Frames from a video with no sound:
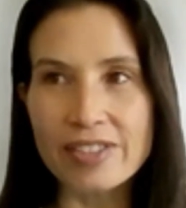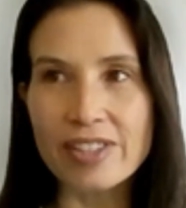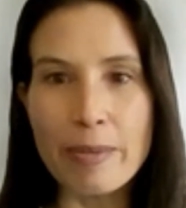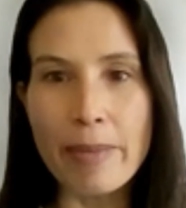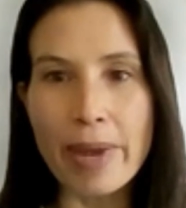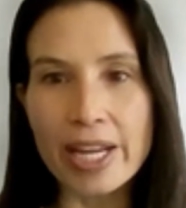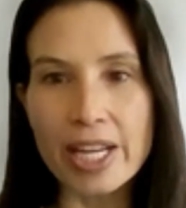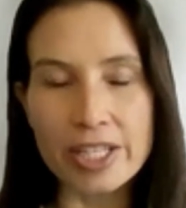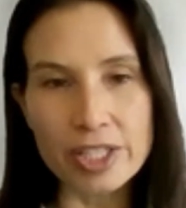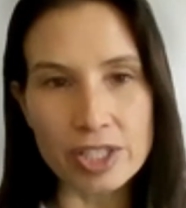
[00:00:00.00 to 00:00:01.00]
it
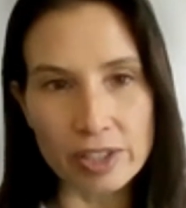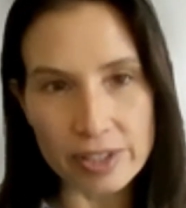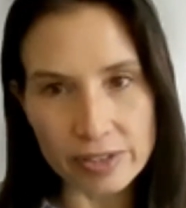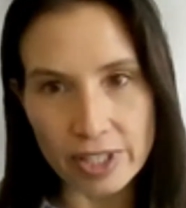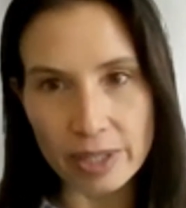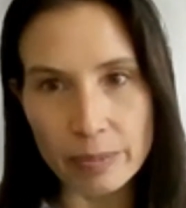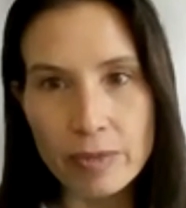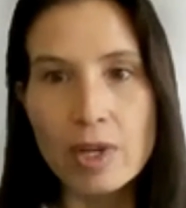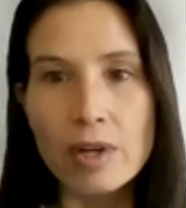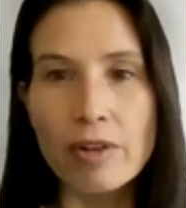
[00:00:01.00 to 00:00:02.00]
may initially
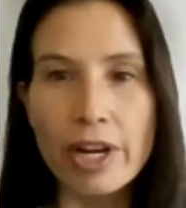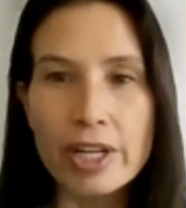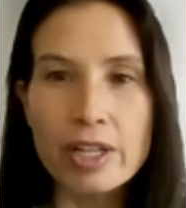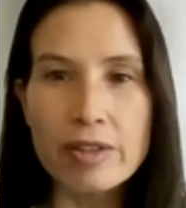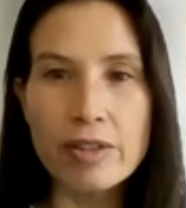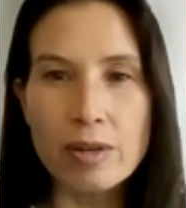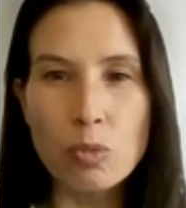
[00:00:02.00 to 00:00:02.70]
seem, right?